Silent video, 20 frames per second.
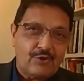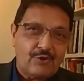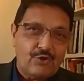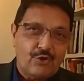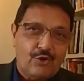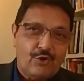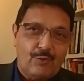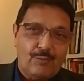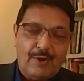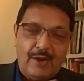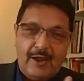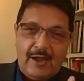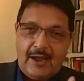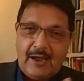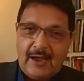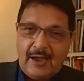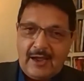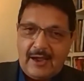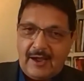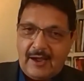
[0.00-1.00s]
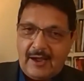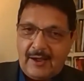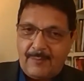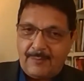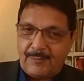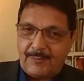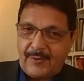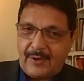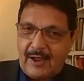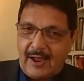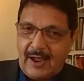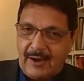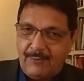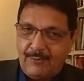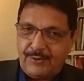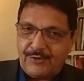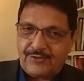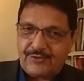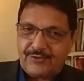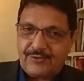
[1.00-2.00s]
So I
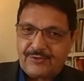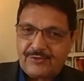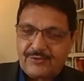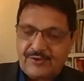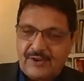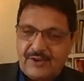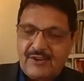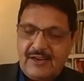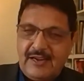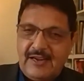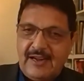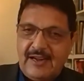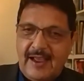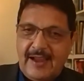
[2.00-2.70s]
would certainly